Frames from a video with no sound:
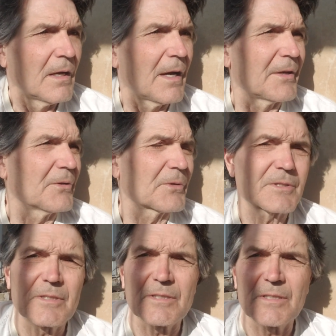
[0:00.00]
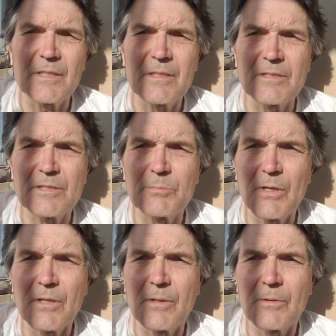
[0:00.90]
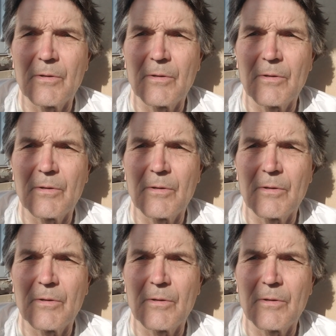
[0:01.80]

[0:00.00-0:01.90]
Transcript: I noticed a stinky smell a,